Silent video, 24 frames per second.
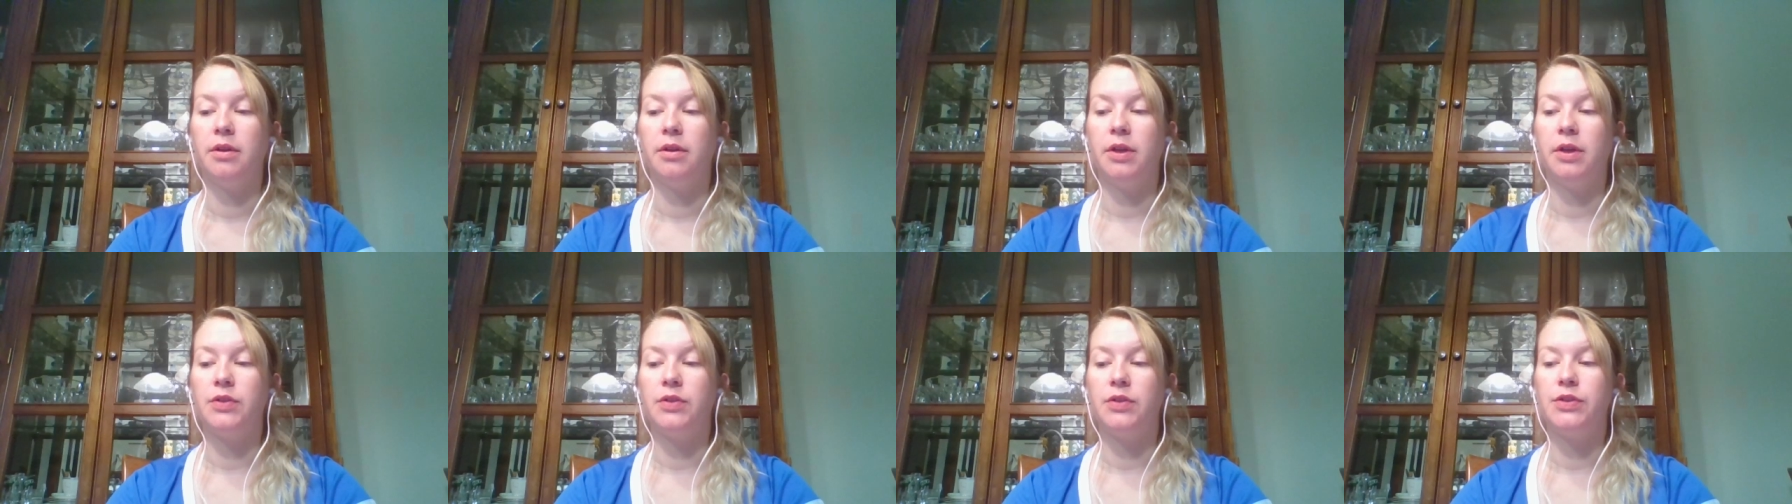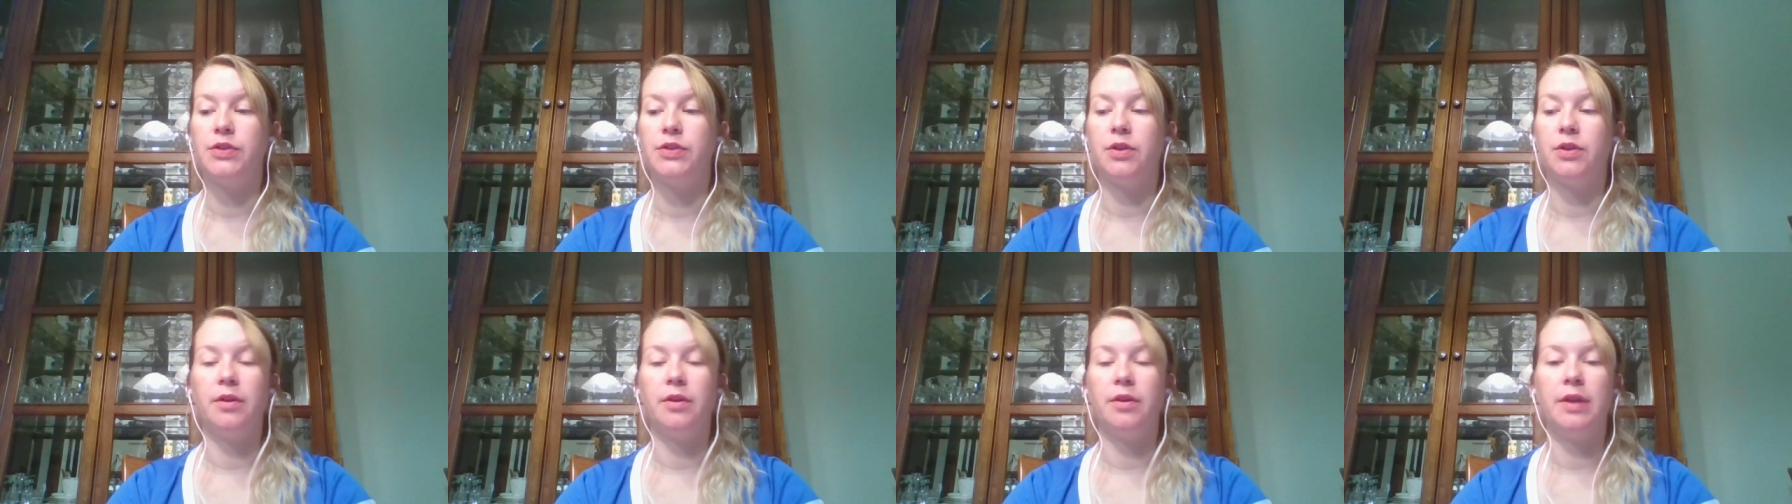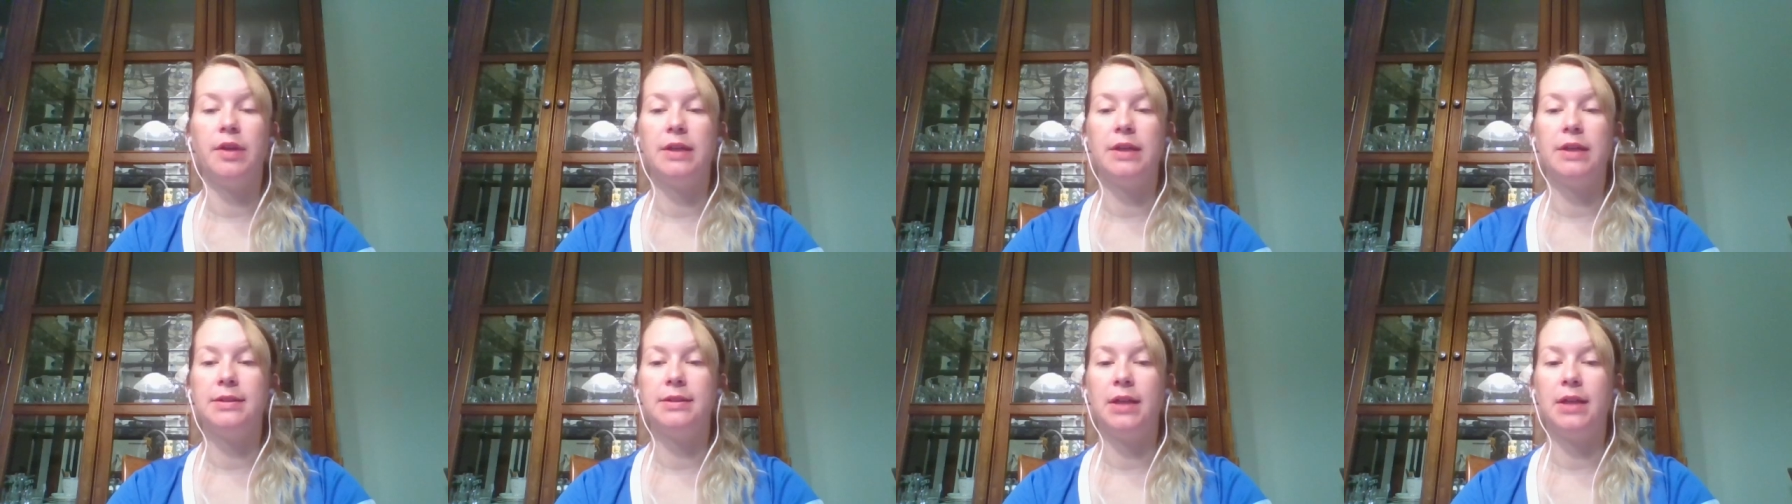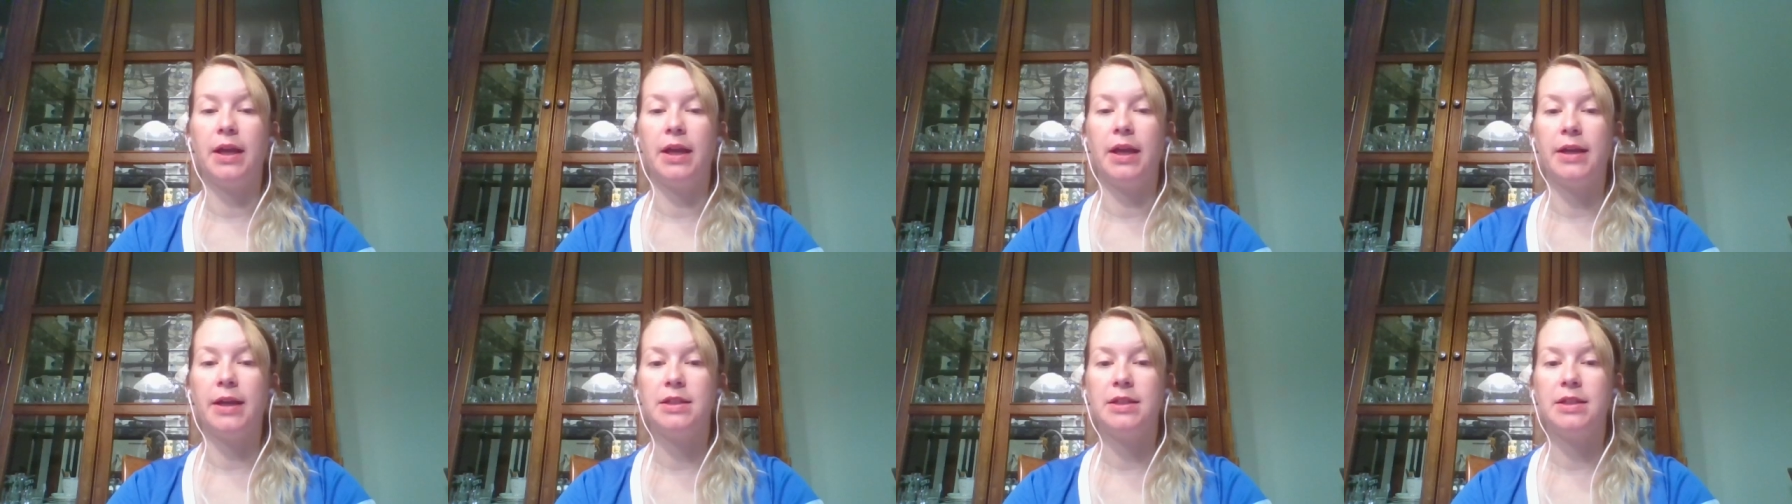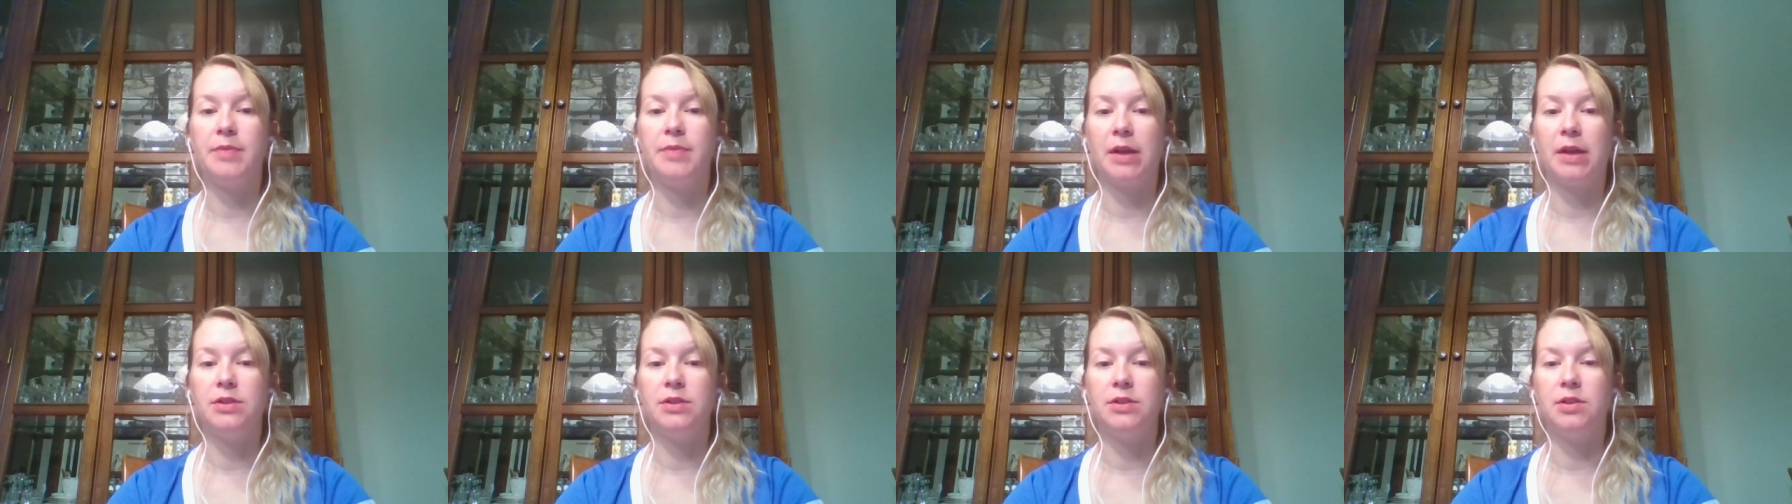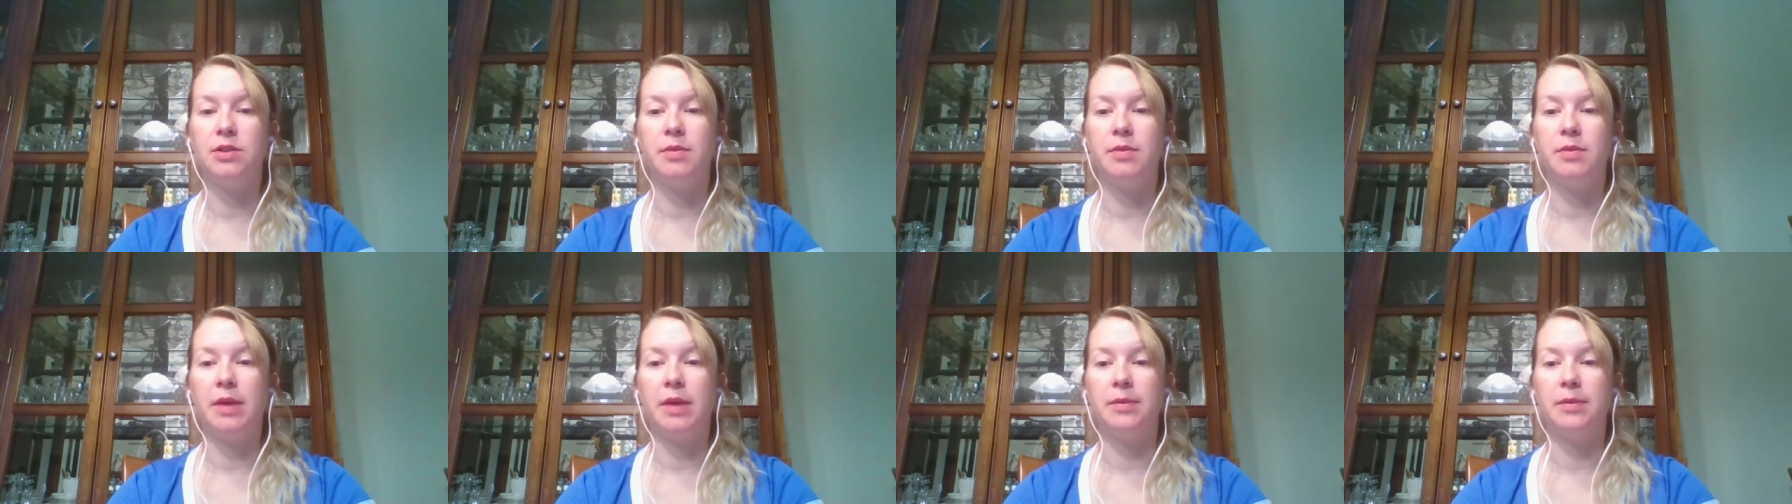there are certain things that I expect you
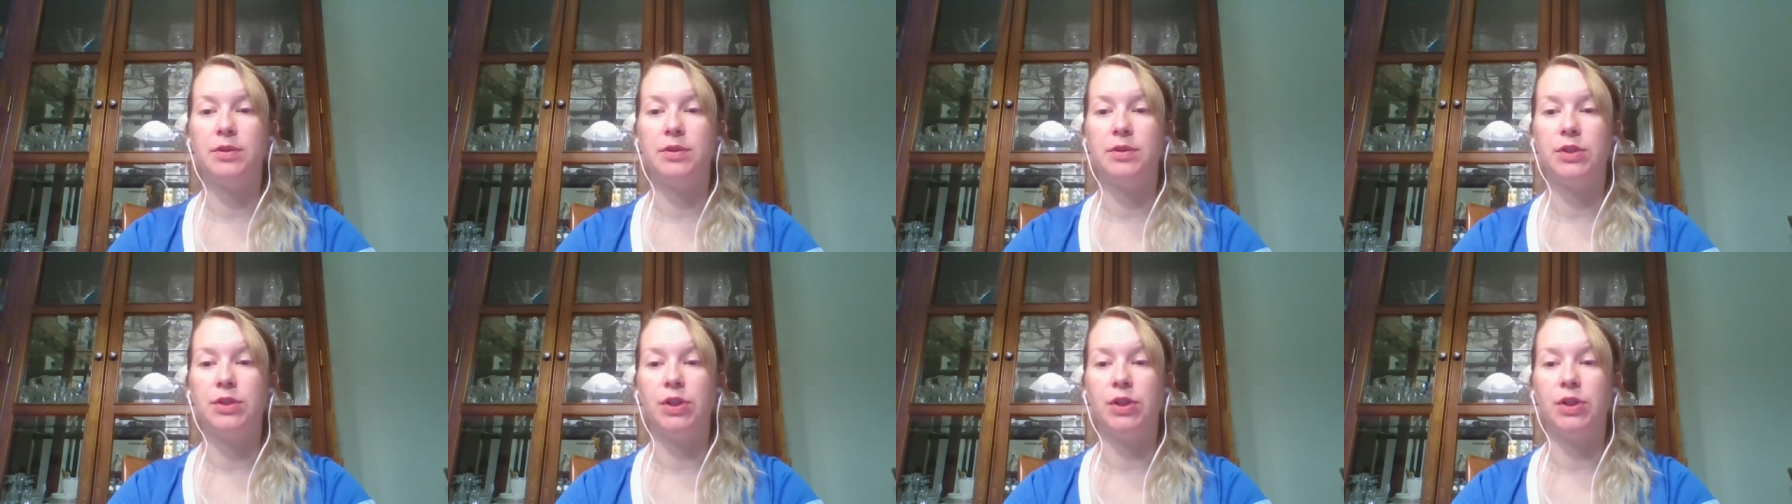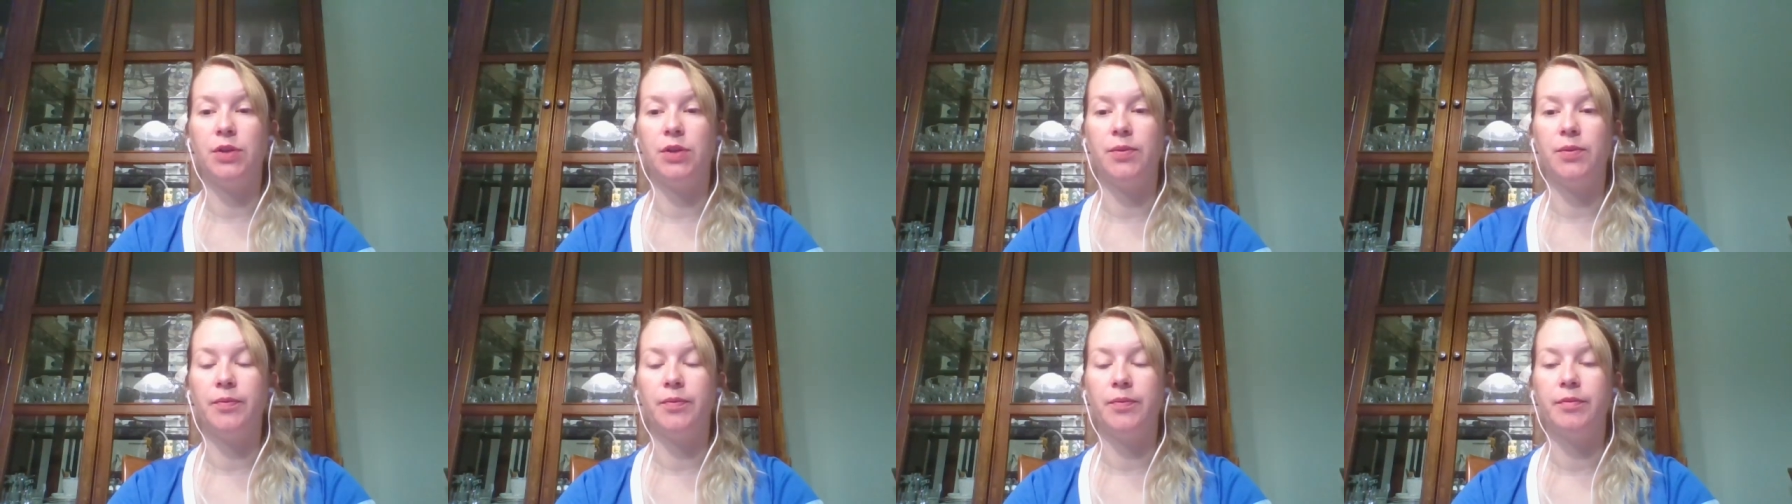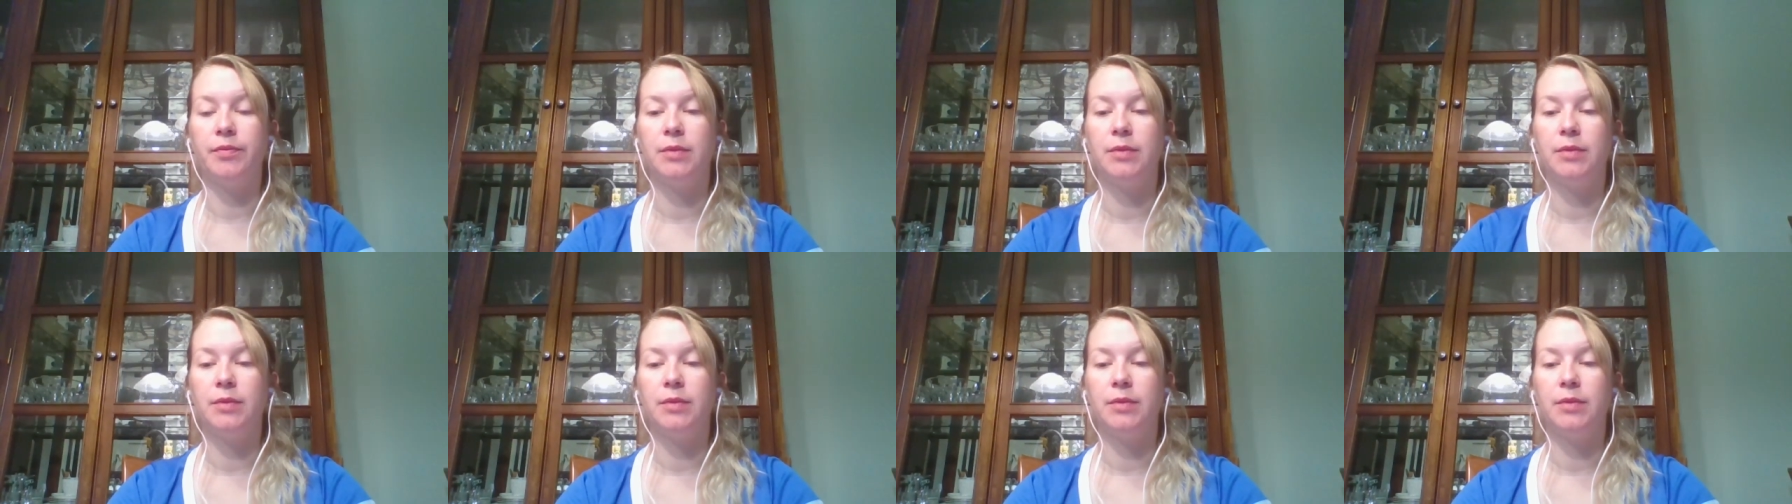to be able to do.